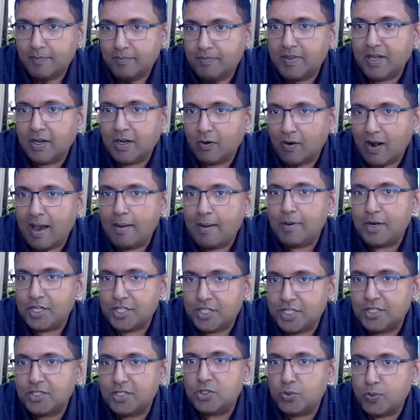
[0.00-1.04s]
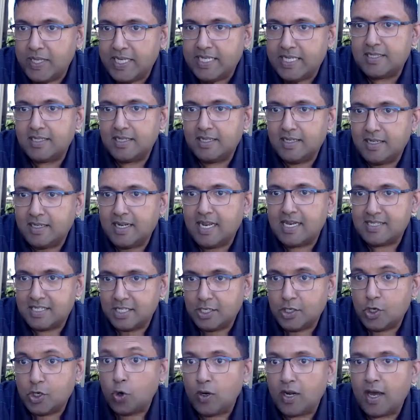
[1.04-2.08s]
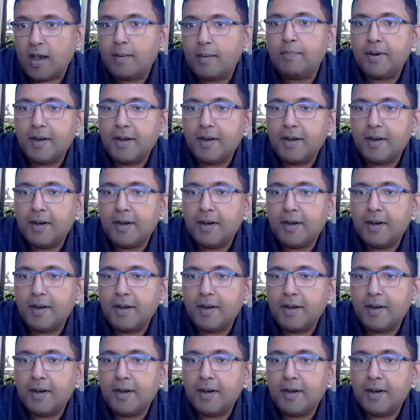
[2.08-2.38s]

the collaboration suite doesn't hold up.